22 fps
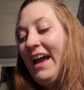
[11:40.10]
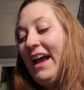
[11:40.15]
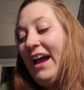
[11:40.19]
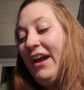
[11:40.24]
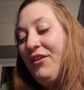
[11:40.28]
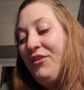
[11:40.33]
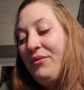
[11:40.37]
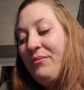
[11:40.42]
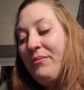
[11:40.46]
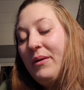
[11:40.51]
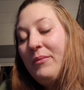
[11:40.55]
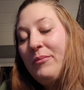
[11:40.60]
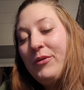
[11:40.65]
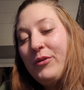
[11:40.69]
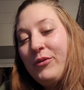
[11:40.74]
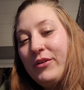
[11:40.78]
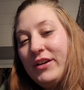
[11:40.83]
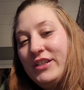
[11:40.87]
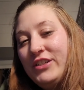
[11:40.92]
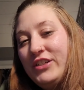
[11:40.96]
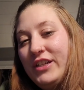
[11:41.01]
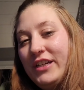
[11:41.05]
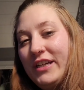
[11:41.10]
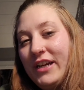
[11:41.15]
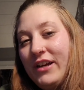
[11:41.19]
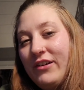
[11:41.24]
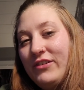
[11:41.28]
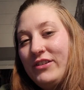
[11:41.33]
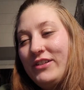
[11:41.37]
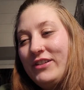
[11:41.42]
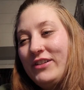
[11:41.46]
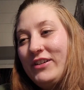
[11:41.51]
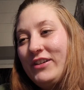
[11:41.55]
I remember reaching
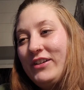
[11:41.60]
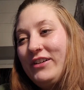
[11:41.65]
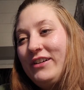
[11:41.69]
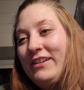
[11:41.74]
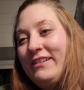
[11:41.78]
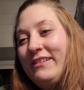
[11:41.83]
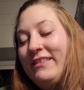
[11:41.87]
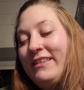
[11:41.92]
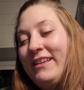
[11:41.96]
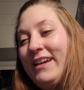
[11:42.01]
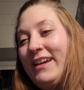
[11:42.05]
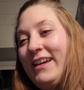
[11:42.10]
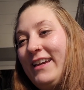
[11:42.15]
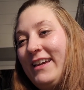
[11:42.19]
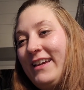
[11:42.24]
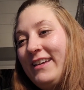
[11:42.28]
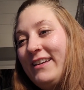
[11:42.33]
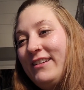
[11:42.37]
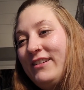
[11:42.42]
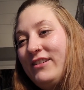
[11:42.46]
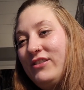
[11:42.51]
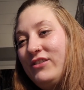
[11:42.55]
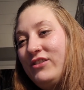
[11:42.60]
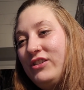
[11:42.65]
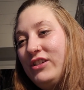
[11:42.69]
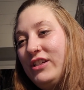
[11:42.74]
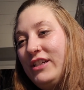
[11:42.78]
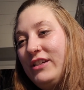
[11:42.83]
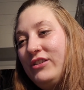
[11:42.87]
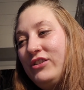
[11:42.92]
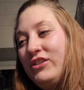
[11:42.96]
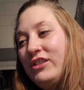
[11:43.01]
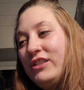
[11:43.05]
out to her, and like
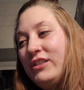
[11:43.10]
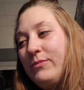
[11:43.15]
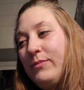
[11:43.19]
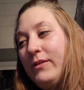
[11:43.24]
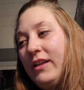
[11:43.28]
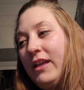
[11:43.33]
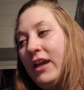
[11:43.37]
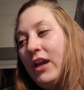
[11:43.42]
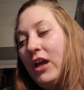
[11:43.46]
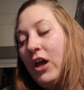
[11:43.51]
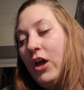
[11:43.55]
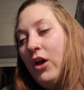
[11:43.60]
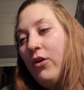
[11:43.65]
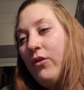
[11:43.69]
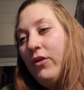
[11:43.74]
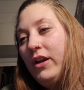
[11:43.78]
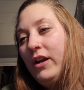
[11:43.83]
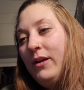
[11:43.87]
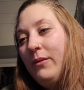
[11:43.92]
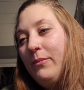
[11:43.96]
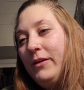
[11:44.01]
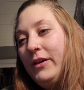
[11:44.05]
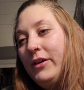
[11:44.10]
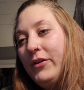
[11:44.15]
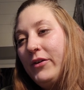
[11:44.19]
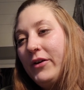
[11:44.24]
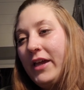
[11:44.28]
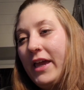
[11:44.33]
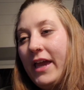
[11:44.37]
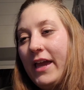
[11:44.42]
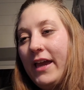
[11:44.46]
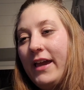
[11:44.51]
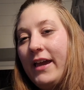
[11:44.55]
she'd just be like, "Oh, it'll be
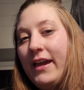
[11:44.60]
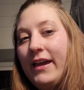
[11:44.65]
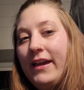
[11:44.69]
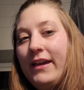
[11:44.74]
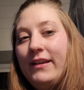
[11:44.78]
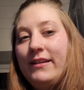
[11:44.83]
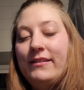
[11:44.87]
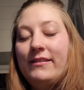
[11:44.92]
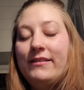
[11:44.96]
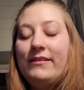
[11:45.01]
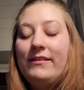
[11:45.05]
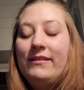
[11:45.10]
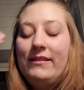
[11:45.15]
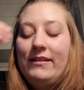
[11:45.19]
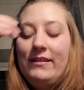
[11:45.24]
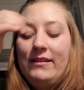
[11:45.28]
okay," and